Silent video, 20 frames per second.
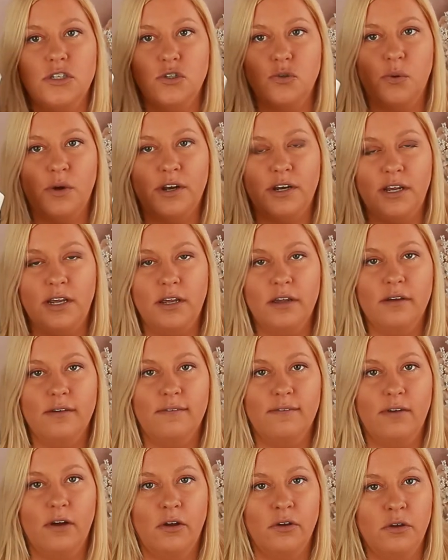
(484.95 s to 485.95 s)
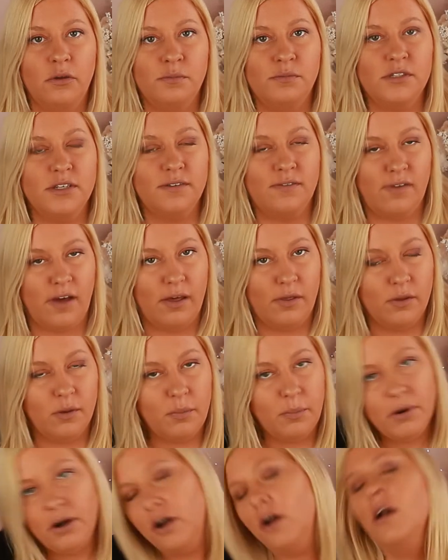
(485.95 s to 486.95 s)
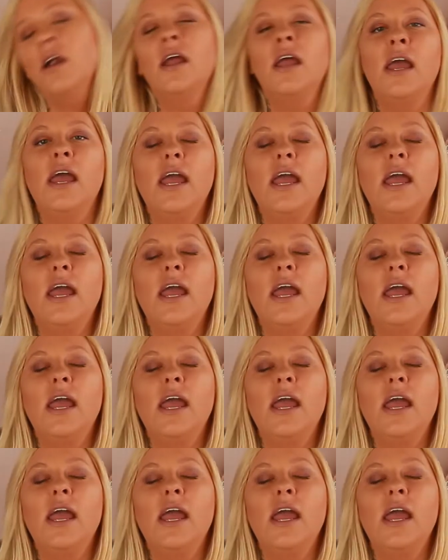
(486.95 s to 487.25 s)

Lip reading: 20 volume developer,